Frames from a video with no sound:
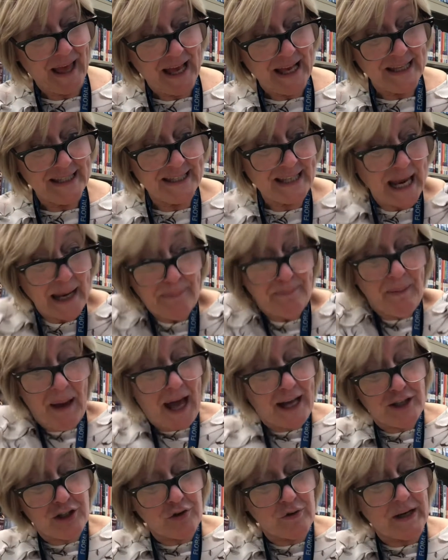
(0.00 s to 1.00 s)
St.
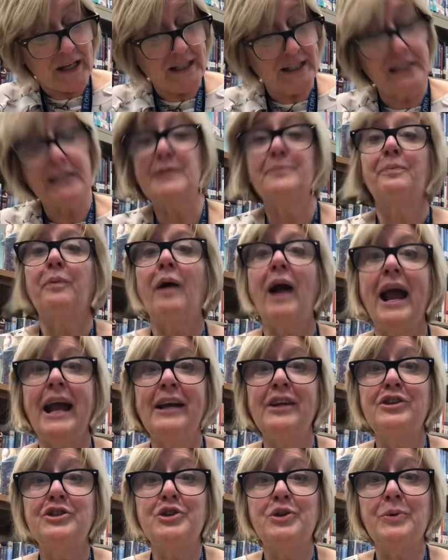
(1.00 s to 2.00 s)
Patrick
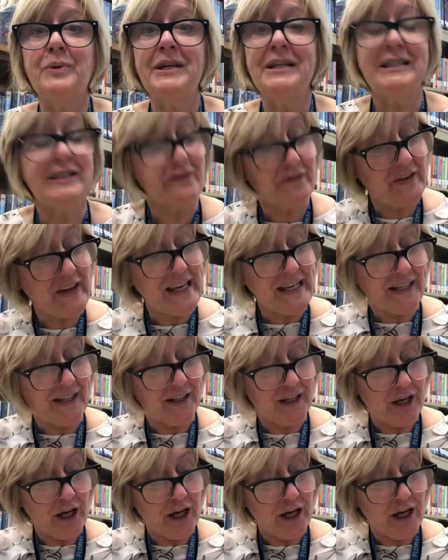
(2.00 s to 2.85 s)
sprang to his feet.